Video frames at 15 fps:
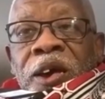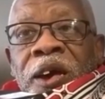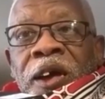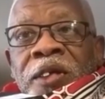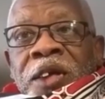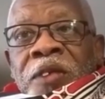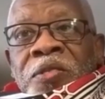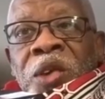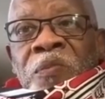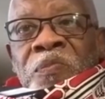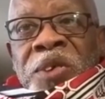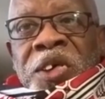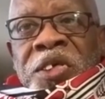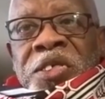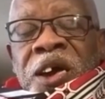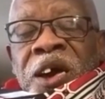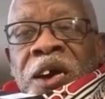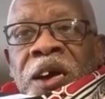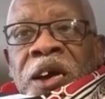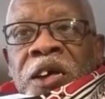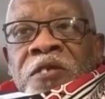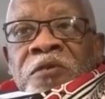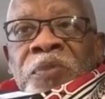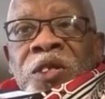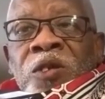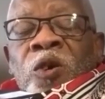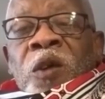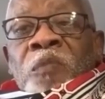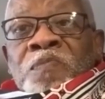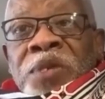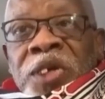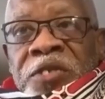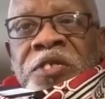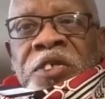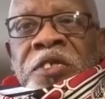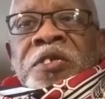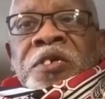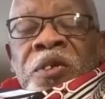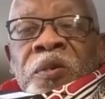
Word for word: And the media has been complicit,